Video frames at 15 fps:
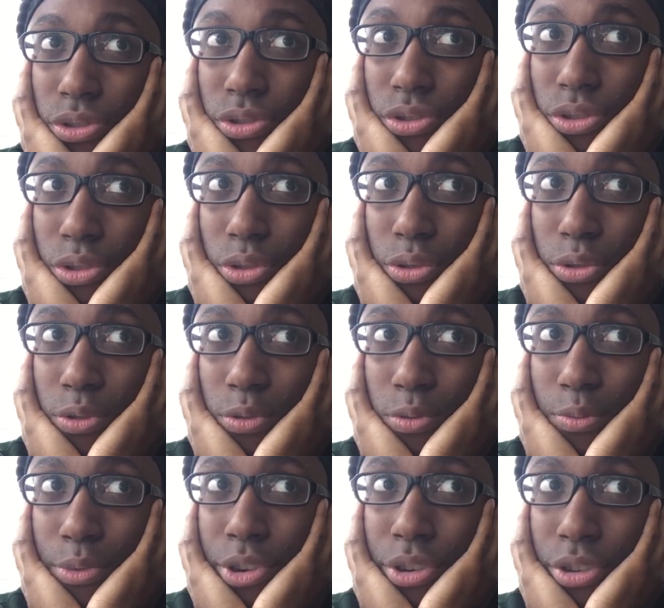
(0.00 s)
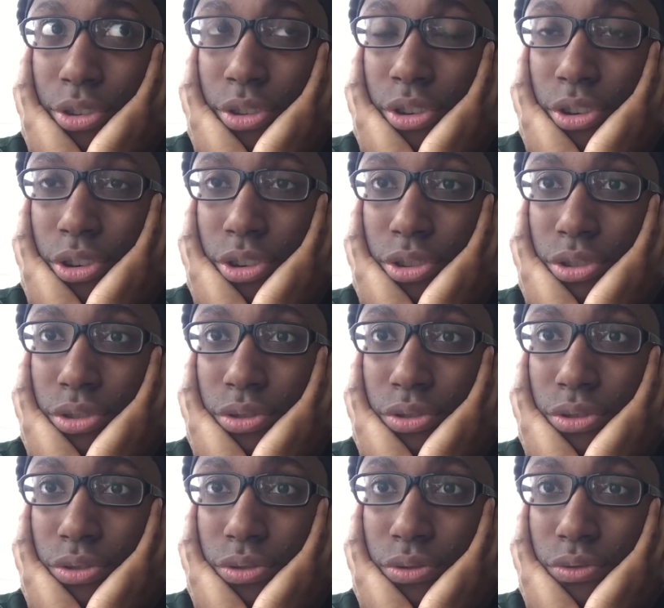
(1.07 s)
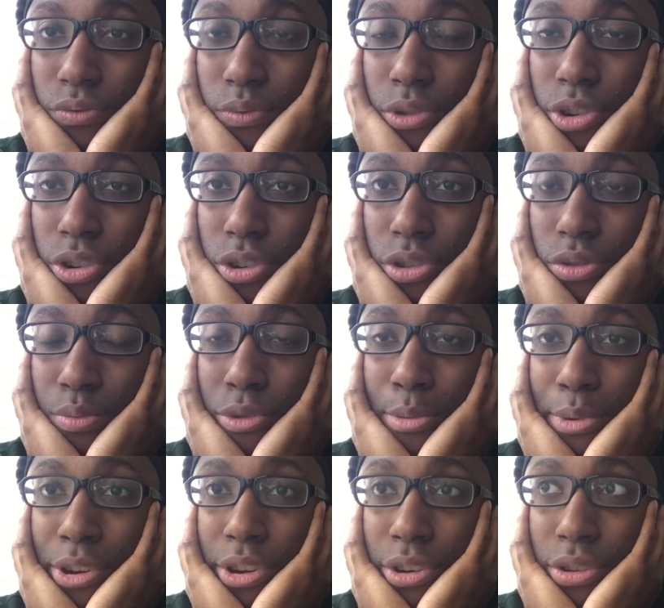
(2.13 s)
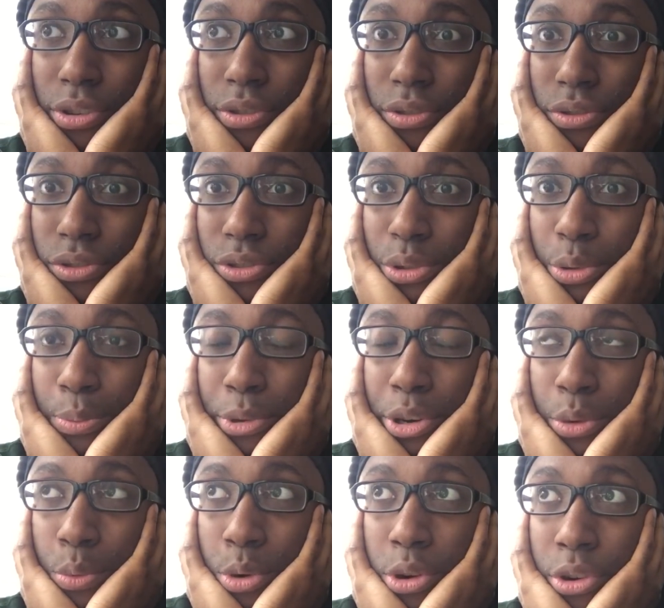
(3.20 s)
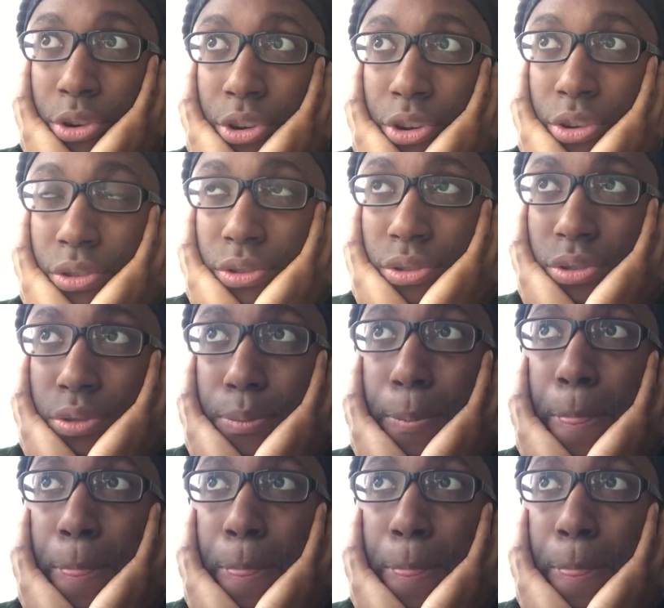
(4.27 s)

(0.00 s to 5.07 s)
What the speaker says: So many thoughts running through my mind, so many worries,